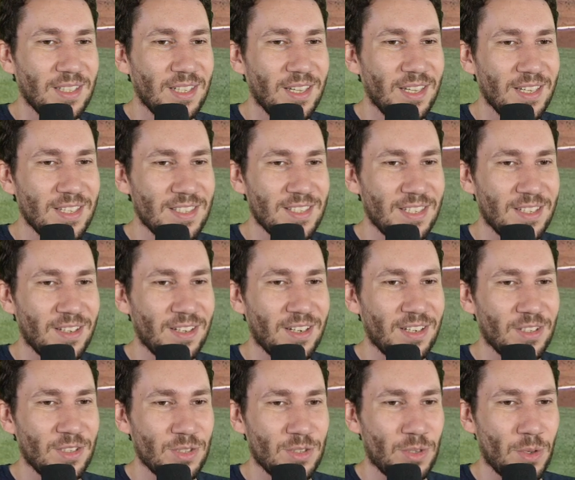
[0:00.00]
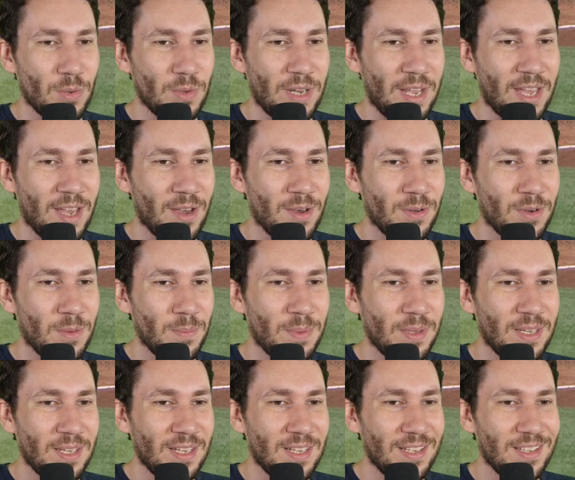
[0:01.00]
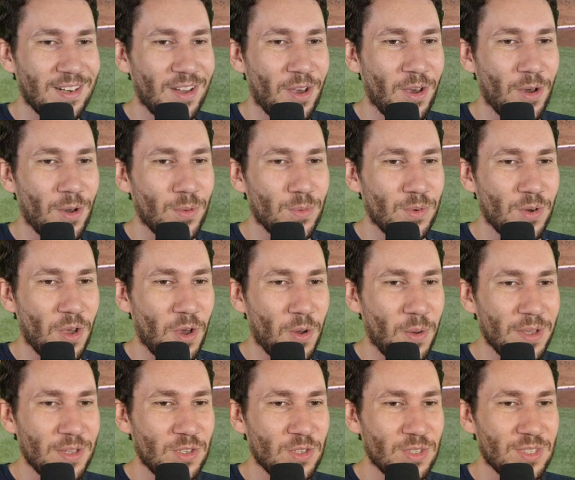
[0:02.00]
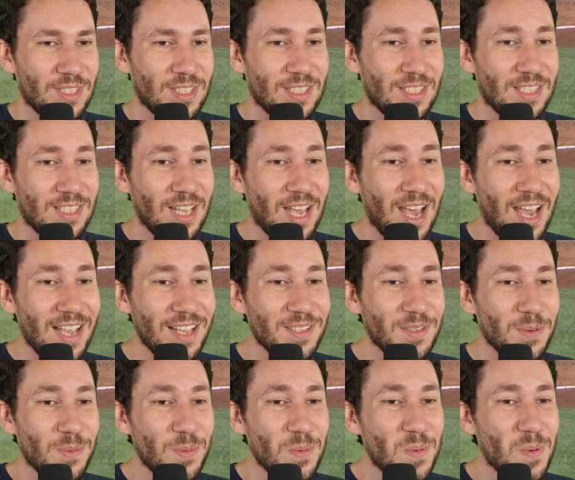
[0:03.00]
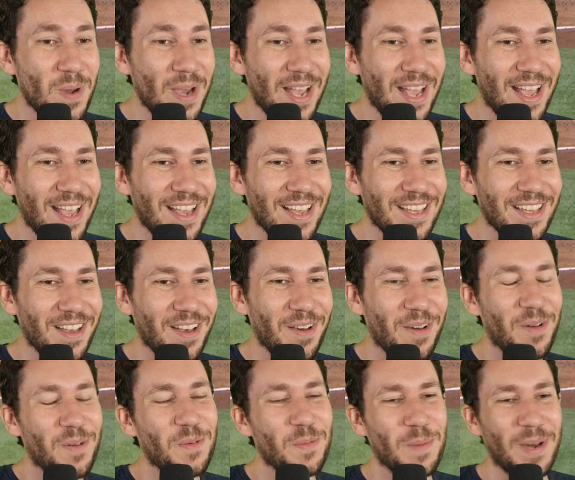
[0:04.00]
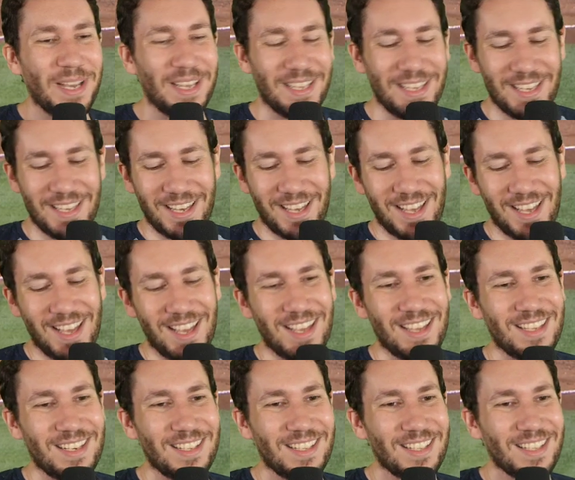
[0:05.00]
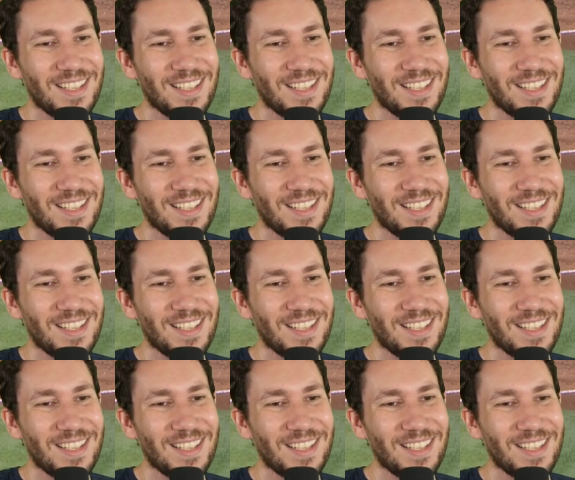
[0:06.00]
Is it going to just go down a bit? Oh, no. It just dies away. Oh, my God.